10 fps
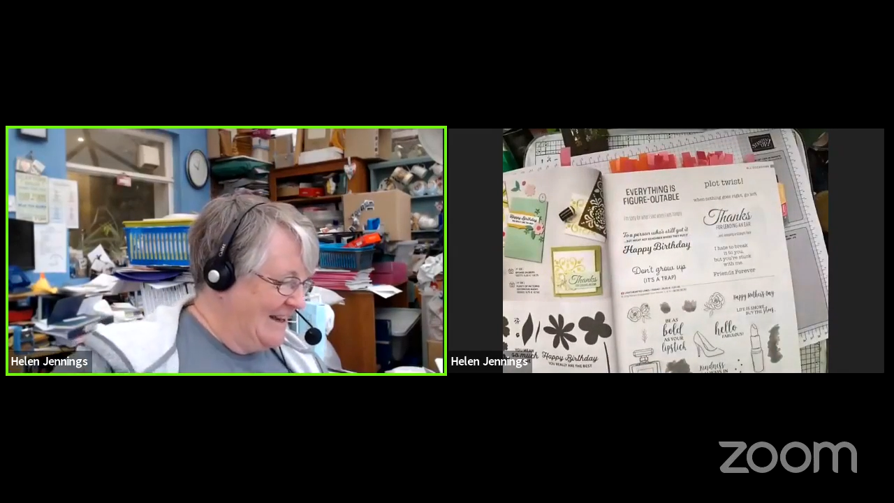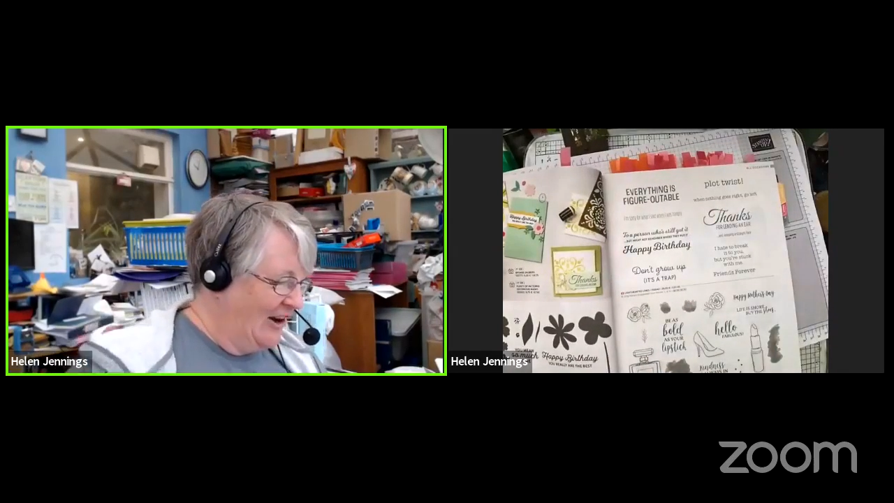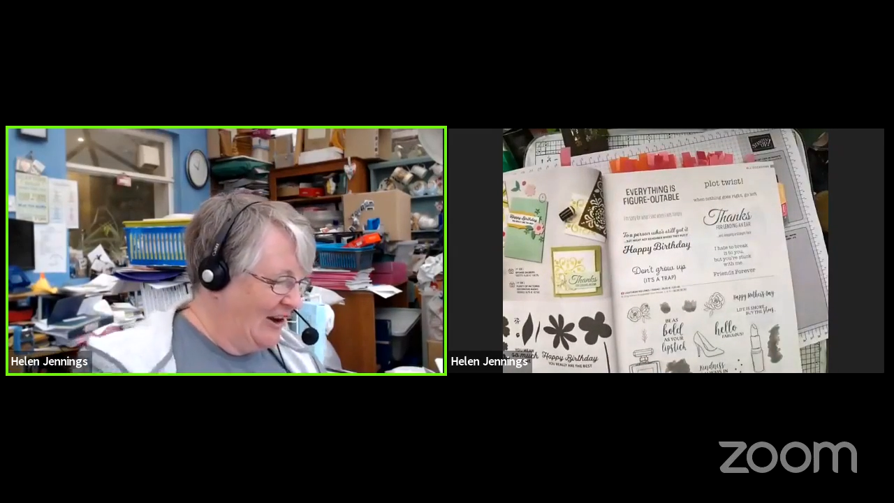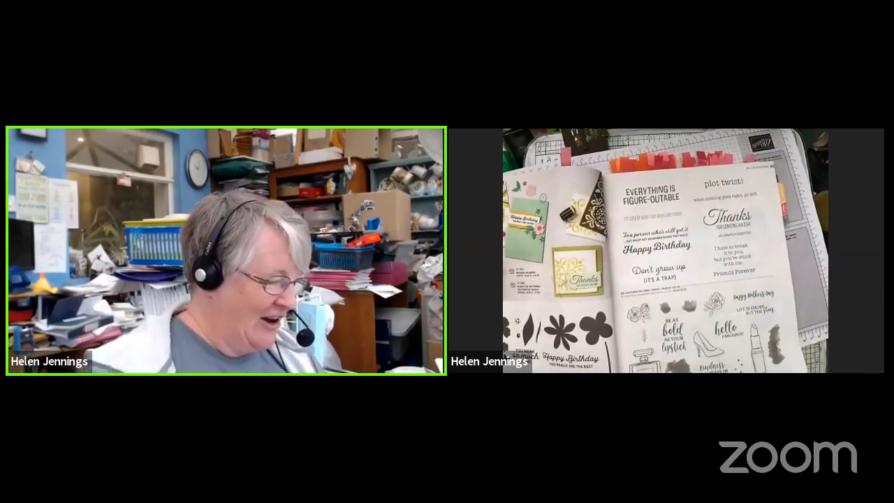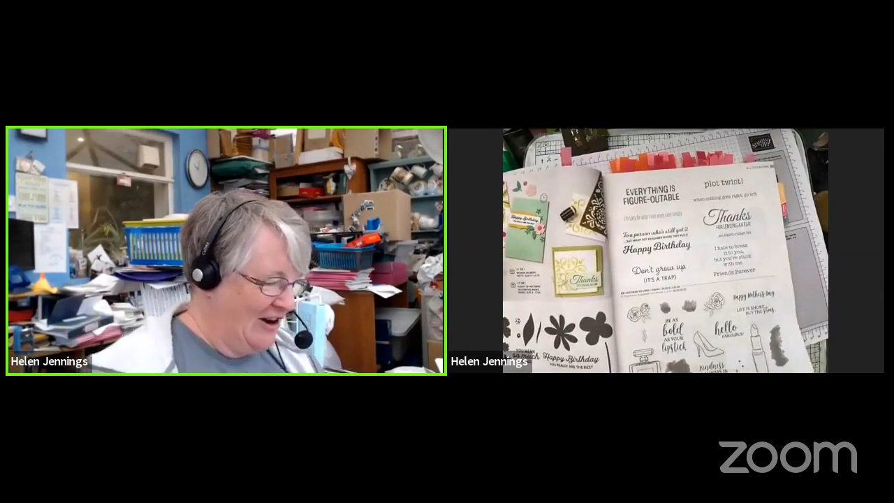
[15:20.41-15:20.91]

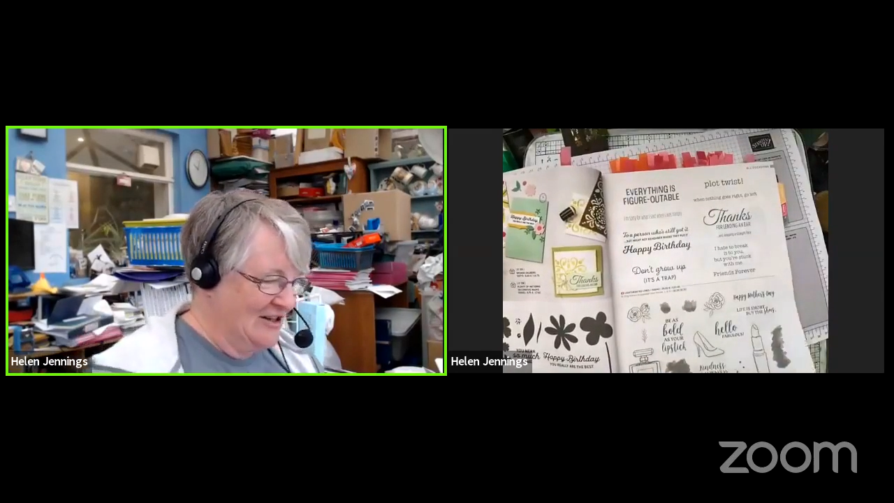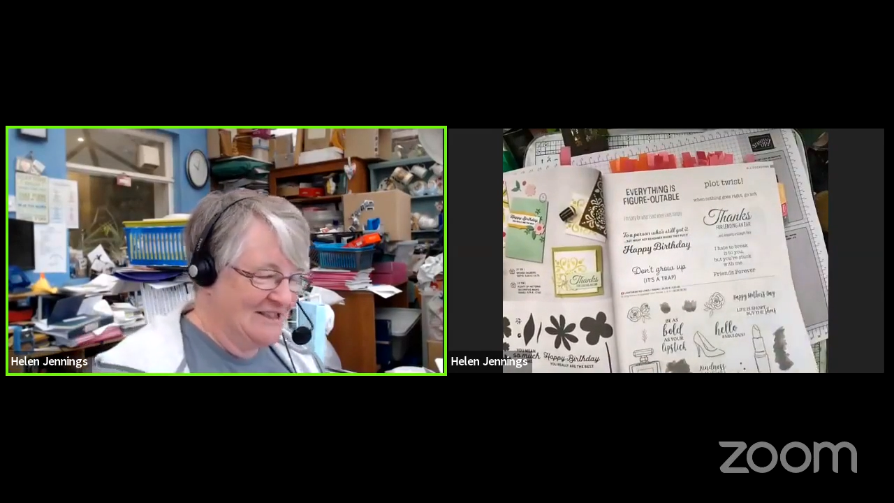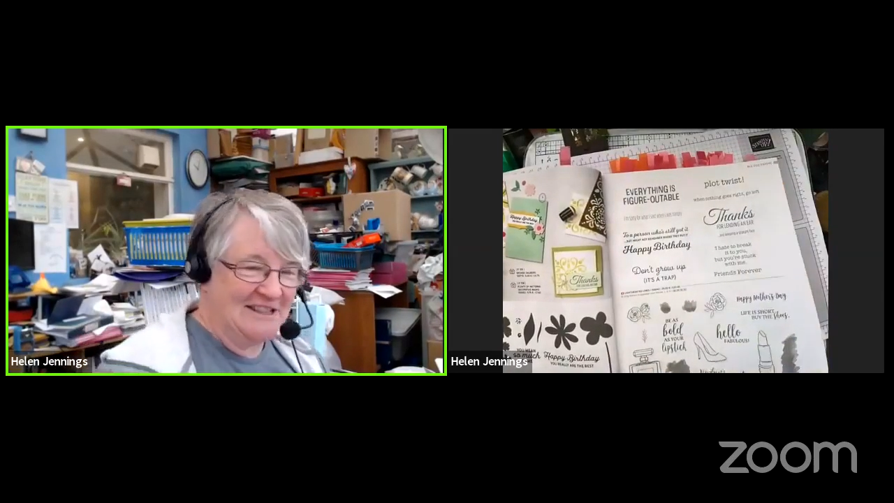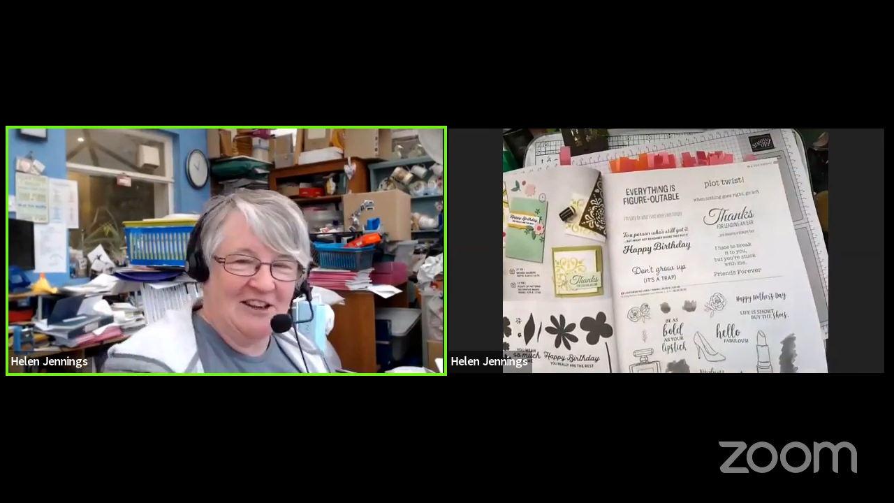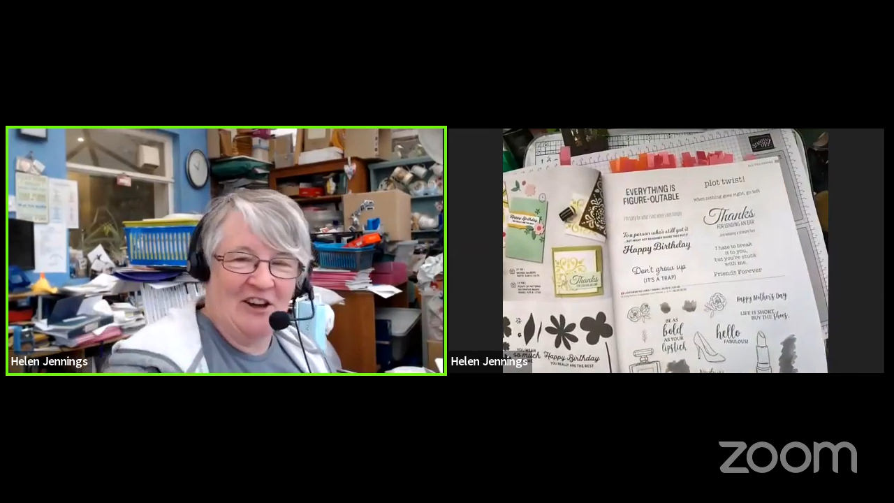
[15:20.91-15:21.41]

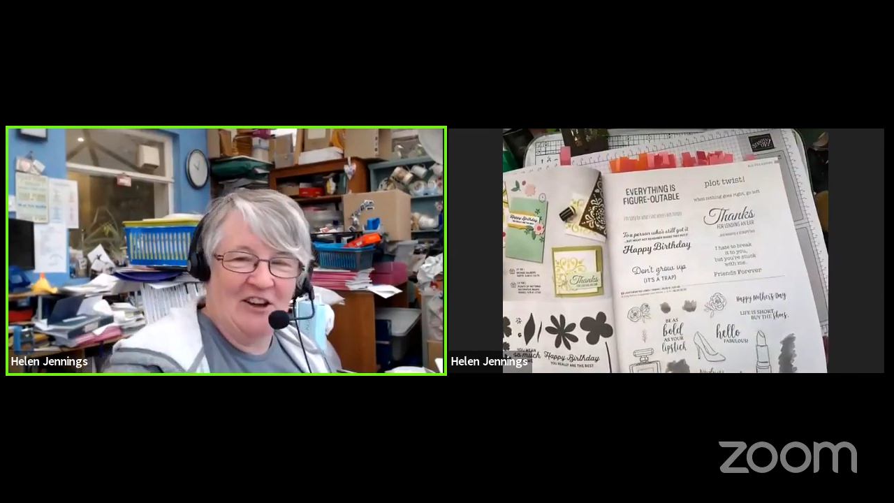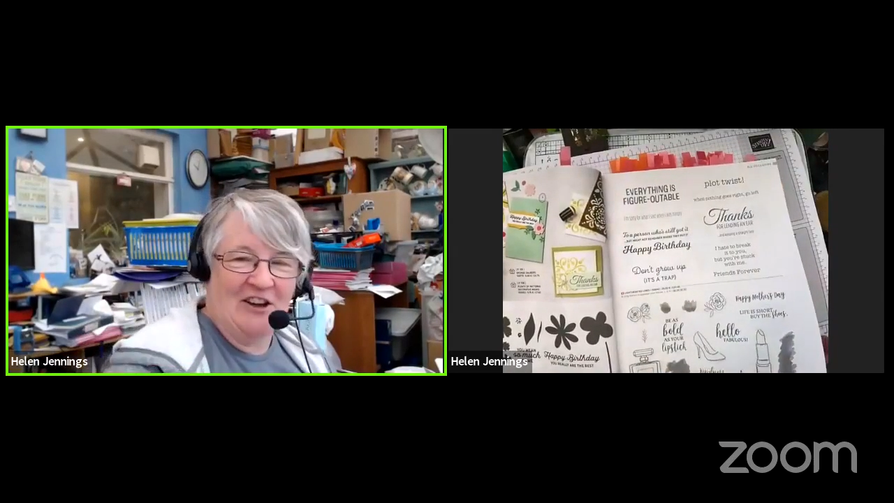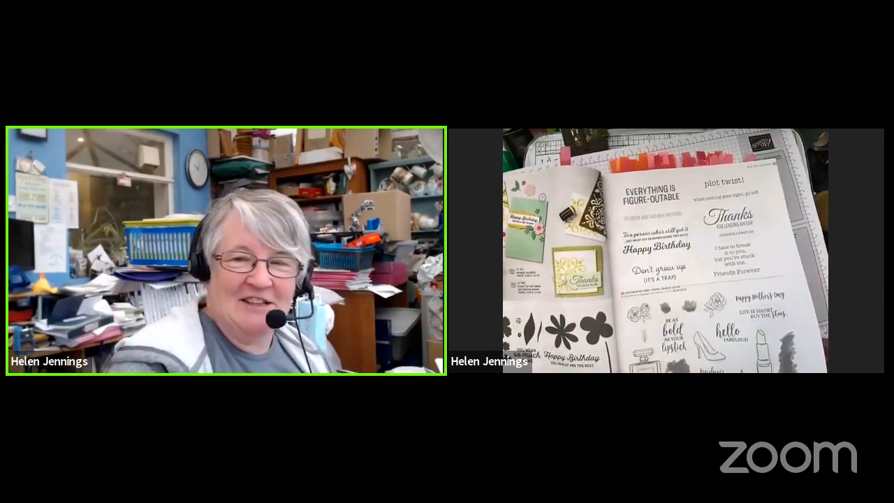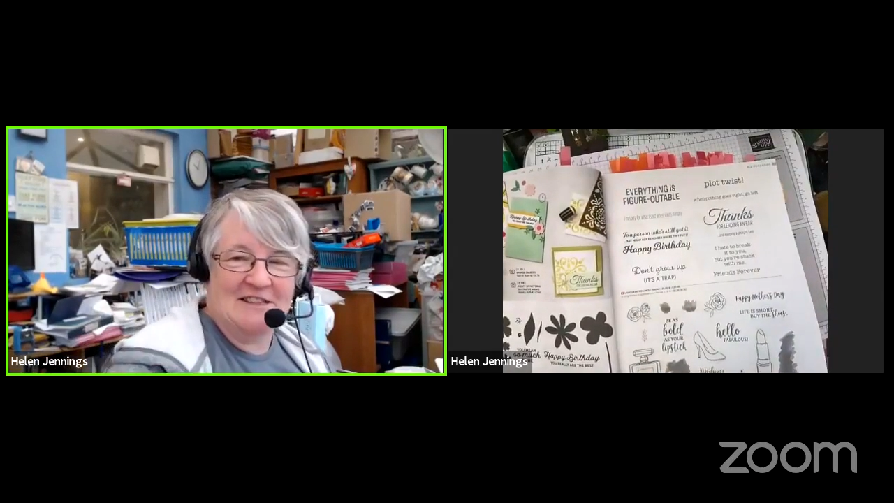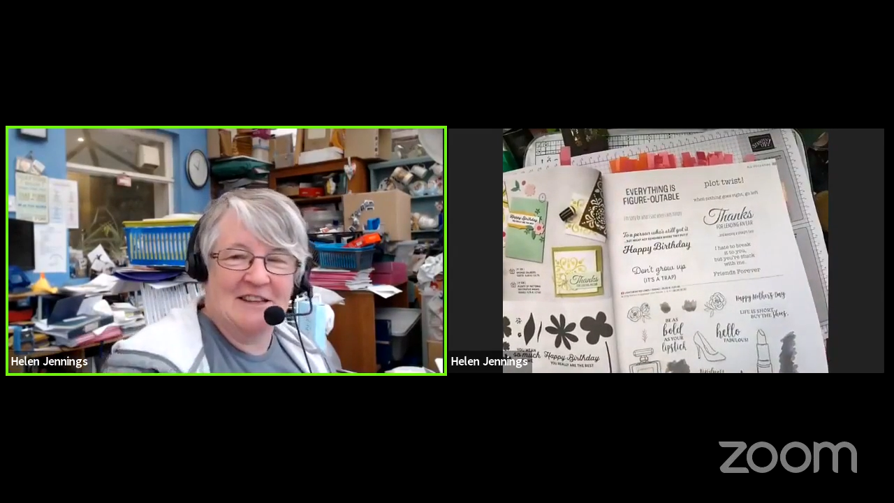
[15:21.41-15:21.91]
light-hearted
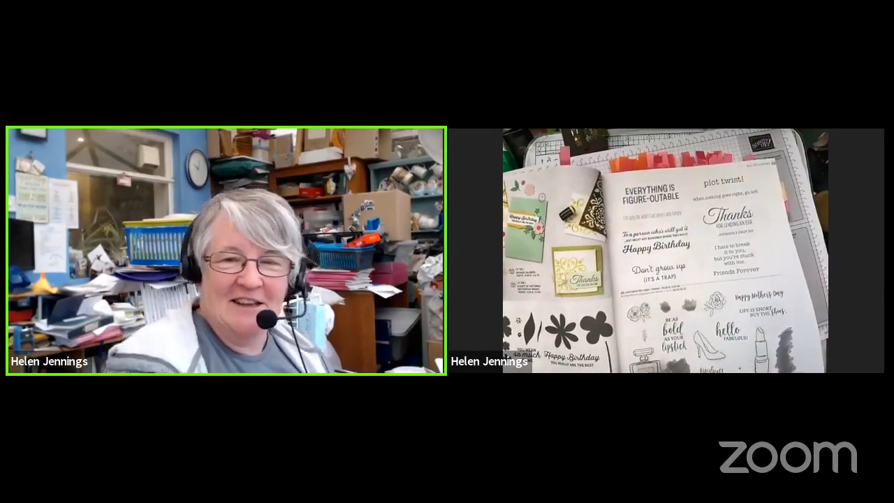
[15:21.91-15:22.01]
lines.